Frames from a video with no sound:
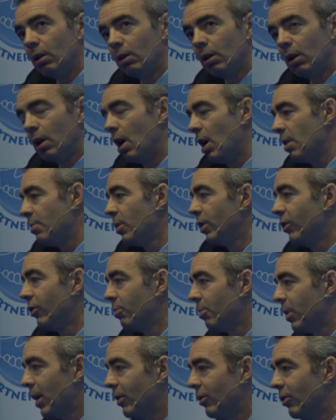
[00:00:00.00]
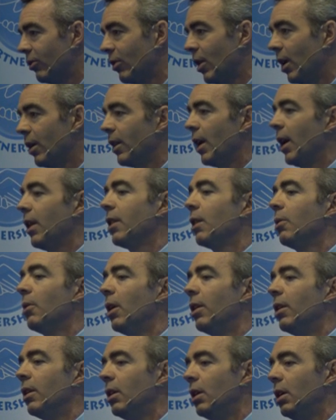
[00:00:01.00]
libraries and places like that,
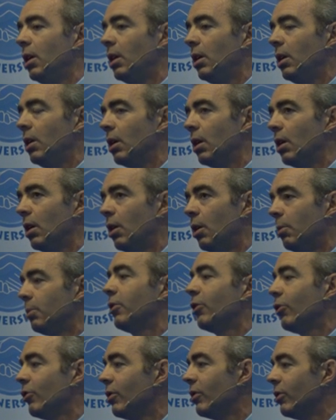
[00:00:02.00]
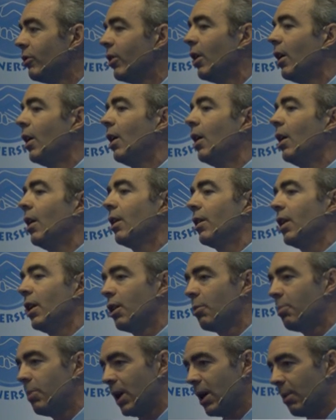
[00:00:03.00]
and the opticians, they
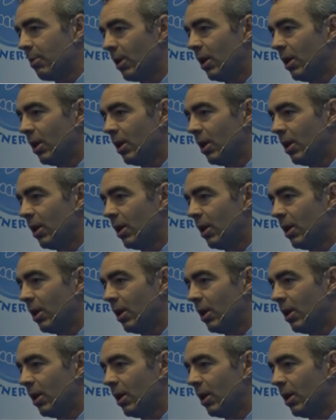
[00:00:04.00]
could pick up a